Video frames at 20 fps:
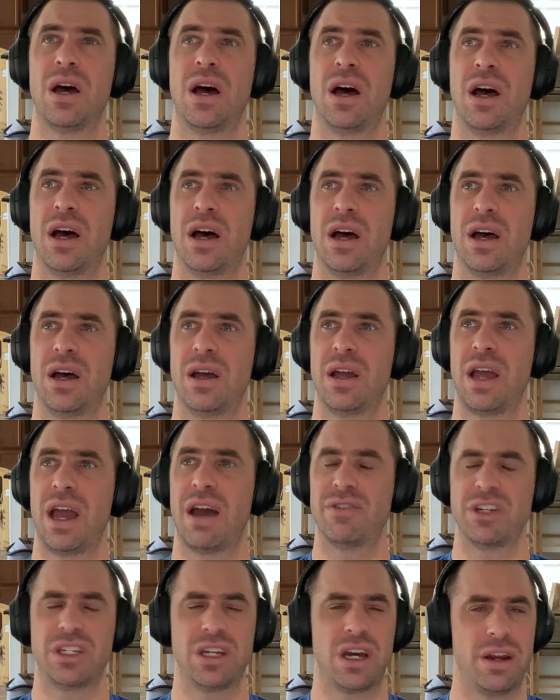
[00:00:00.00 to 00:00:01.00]
uh,
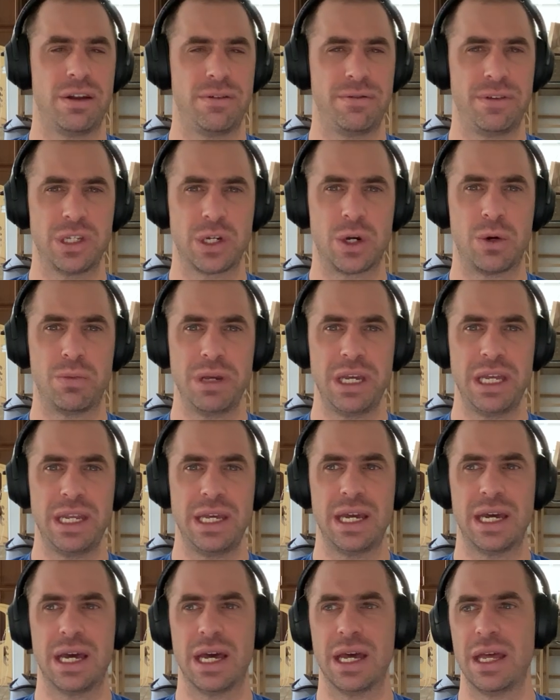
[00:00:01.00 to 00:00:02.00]
have a ton of physical
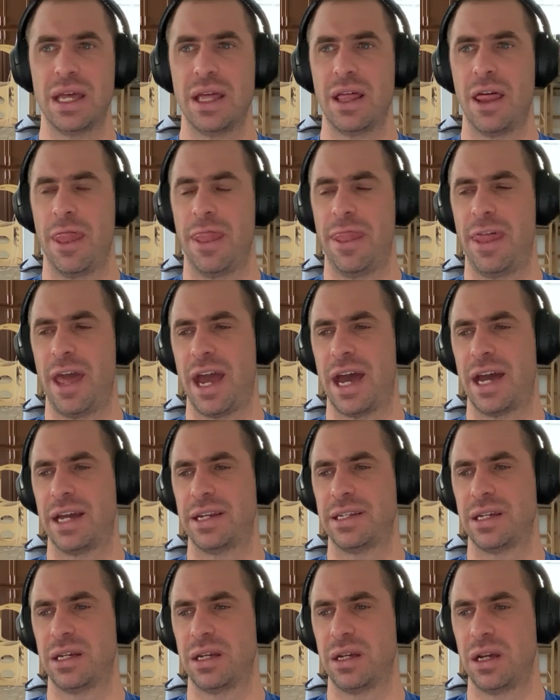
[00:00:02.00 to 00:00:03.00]
media
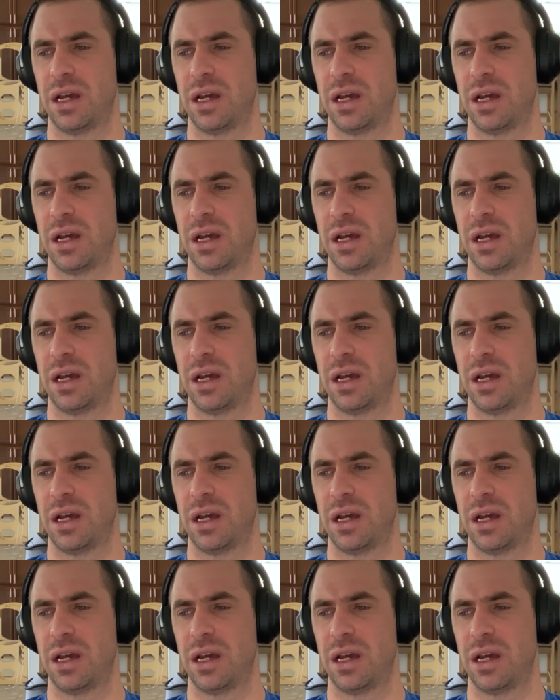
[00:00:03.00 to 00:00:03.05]
that